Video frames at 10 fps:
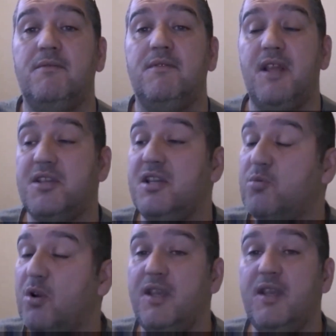this is
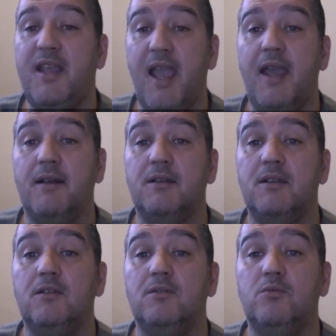what you get
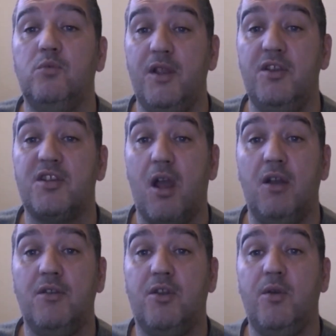when you
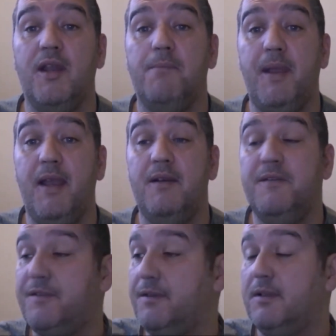start doing a bit
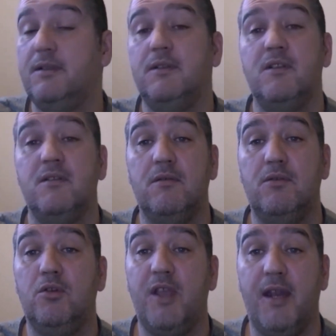of
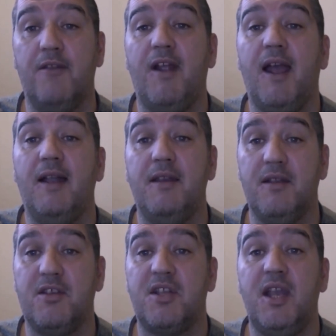looking around
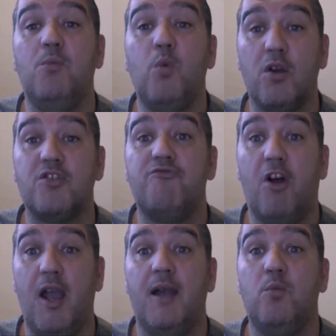and seeing what's
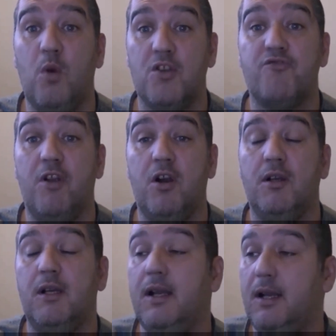right and what's wrong.
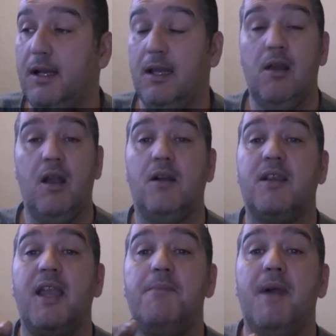And like I
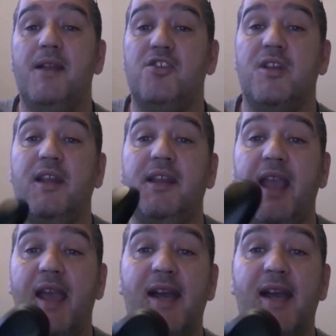keep mentioning, get